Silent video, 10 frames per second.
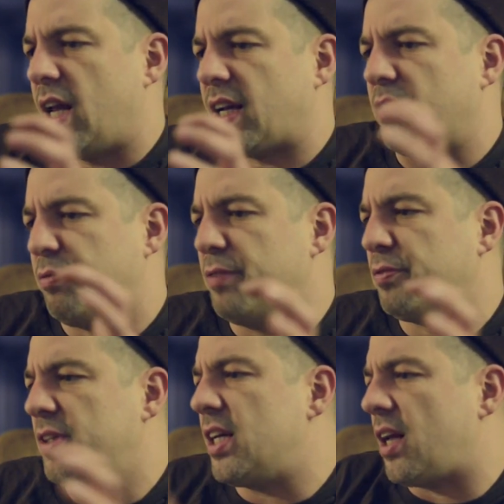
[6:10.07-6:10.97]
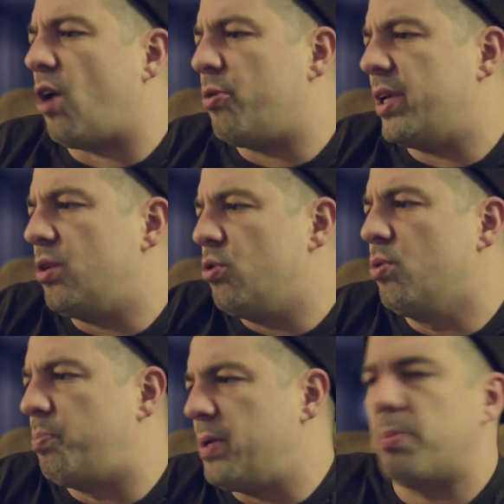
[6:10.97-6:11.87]
Like at 15, I already
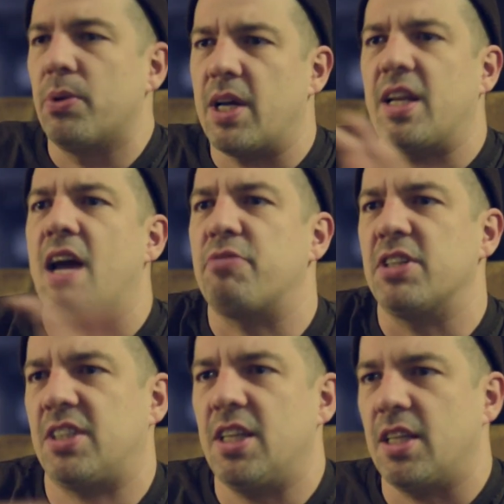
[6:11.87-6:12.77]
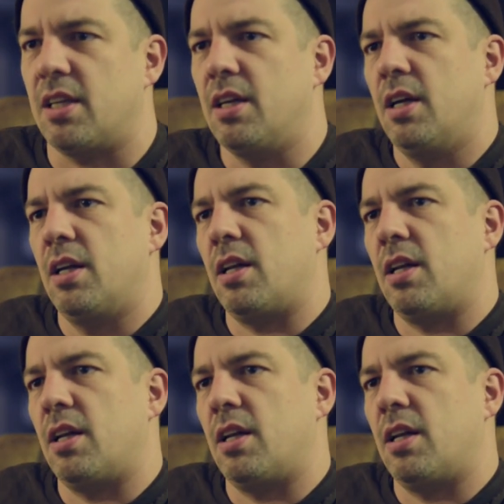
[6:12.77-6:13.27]
knew people in every city.